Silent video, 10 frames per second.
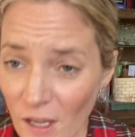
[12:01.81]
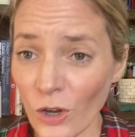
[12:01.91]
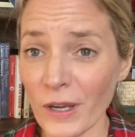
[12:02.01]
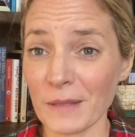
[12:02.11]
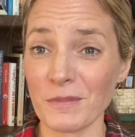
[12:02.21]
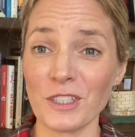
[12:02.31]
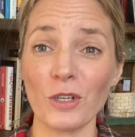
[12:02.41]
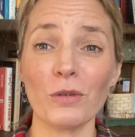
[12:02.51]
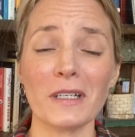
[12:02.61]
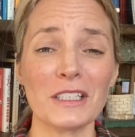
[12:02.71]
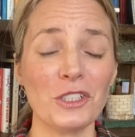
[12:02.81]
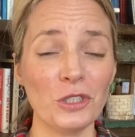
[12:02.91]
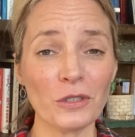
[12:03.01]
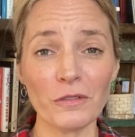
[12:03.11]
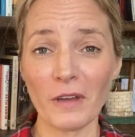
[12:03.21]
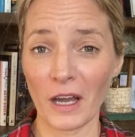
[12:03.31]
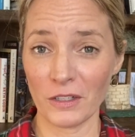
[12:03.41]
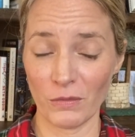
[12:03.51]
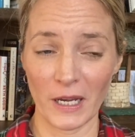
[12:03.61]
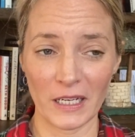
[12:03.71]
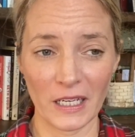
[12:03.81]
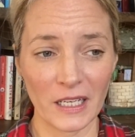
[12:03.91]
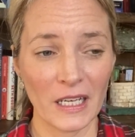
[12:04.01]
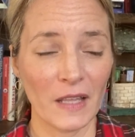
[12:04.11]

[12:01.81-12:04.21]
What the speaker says: Okay, so as you're evaluating